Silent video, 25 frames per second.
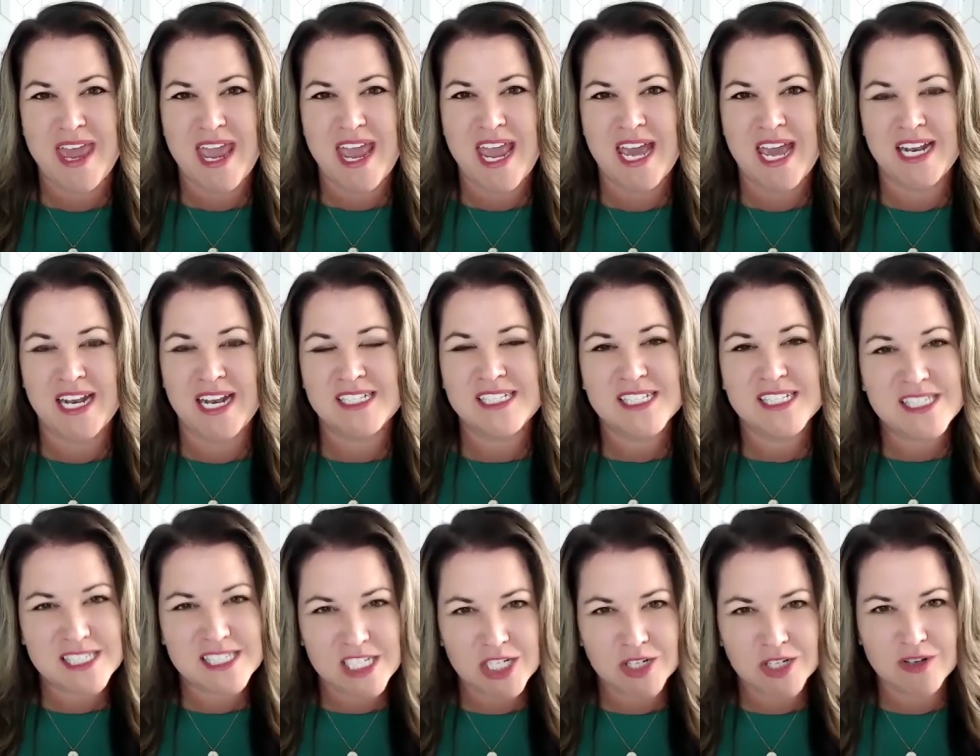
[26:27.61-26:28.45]
And it's a
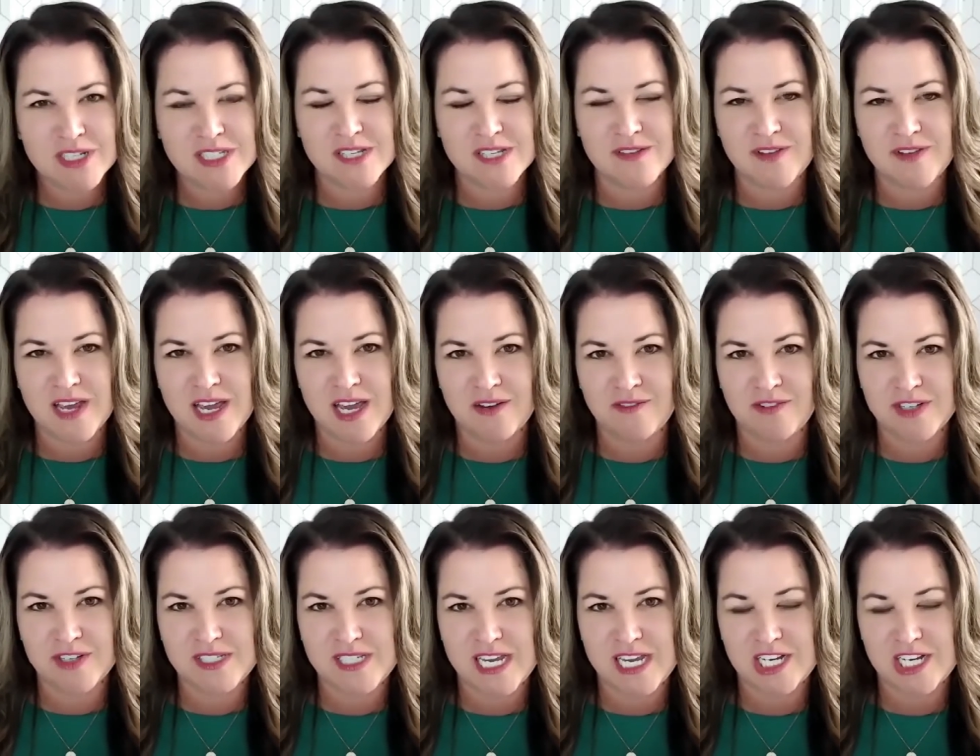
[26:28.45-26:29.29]
series of
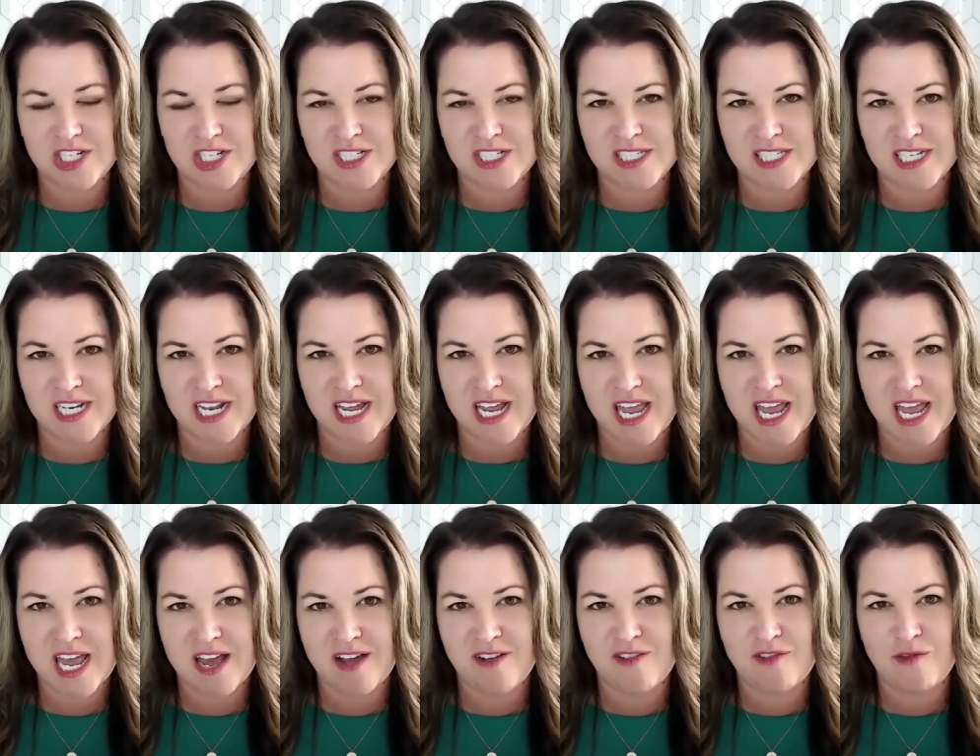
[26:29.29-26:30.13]
conversations that I
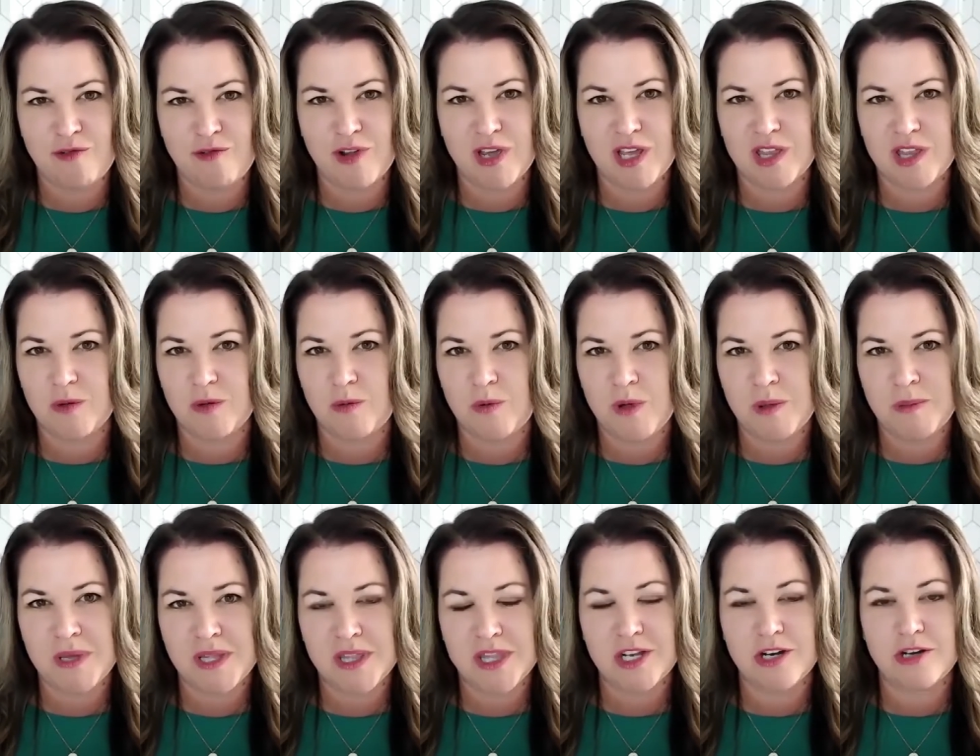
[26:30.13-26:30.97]
have with
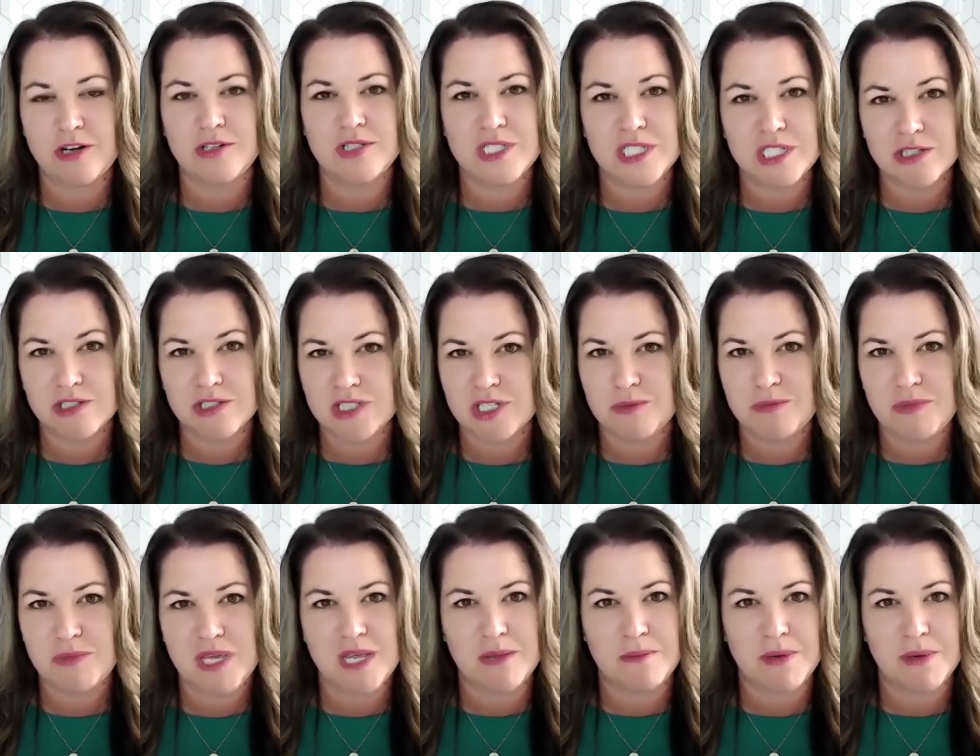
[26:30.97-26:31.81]
women that are dear to
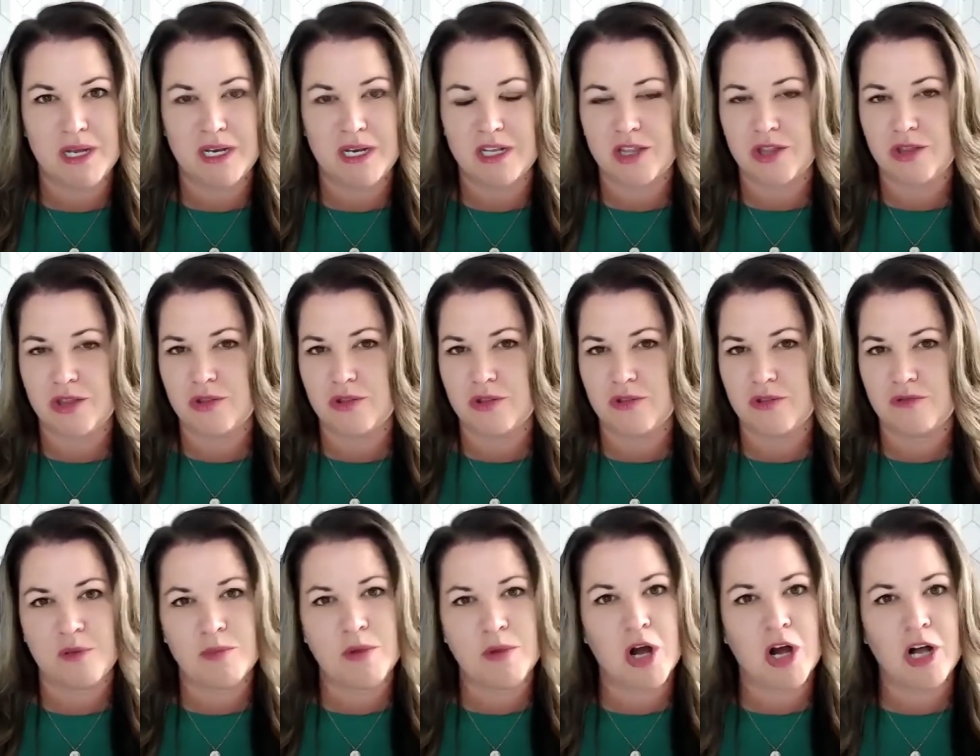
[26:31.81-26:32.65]
me, but
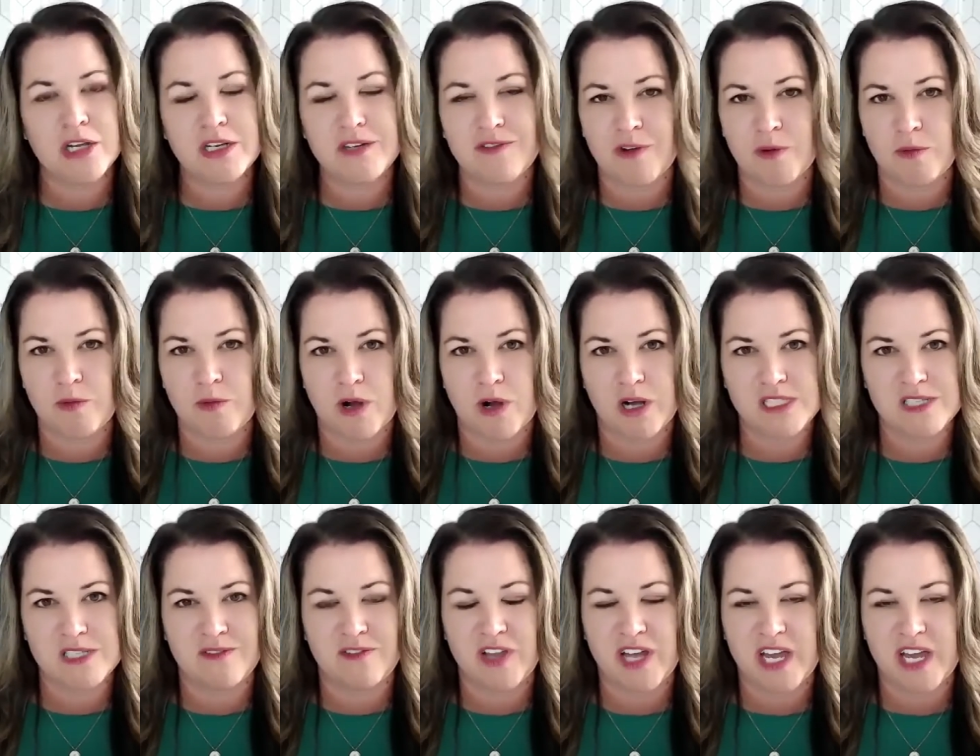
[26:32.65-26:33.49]
from all different walks
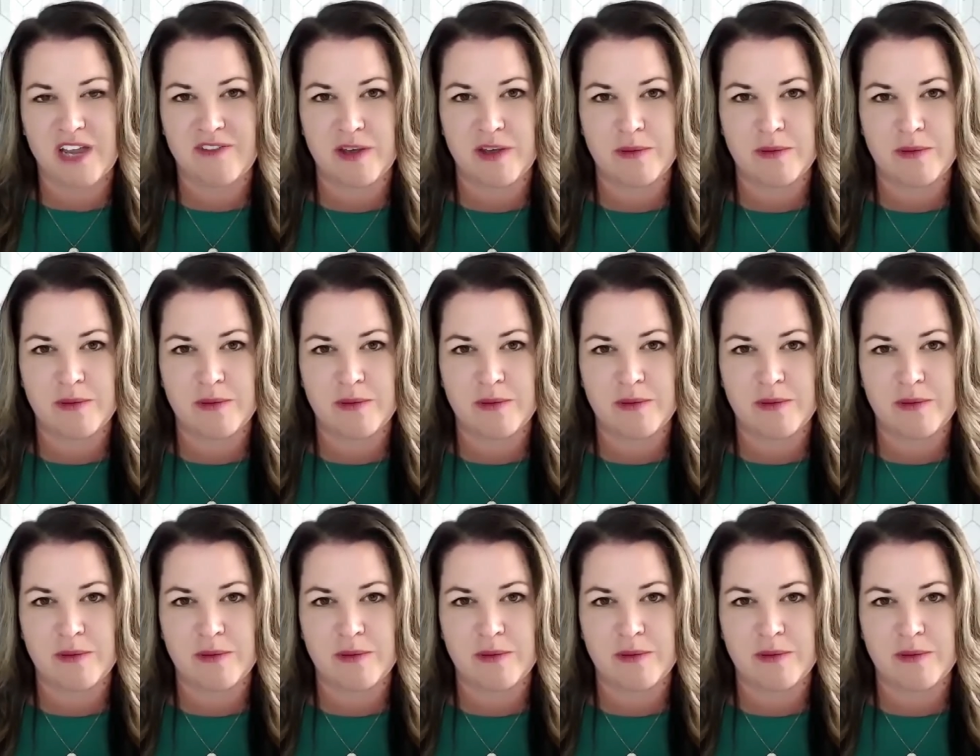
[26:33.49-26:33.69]
of life.